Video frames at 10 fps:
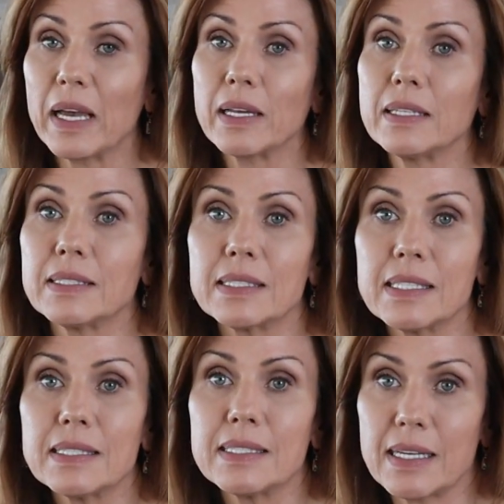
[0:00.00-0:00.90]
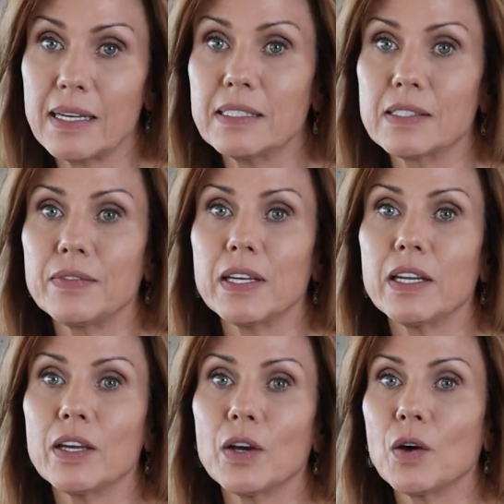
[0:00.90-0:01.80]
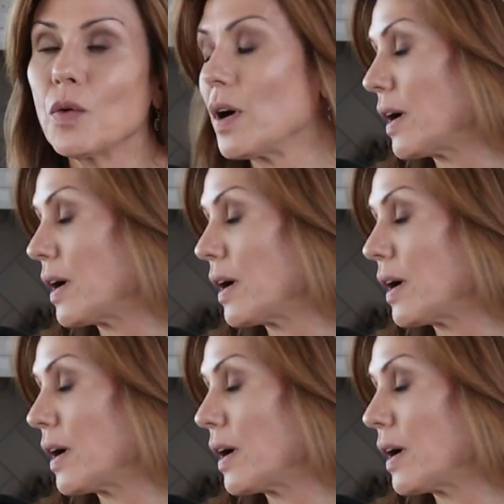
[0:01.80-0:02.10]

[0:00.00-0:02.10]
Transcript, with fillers: And in today's video,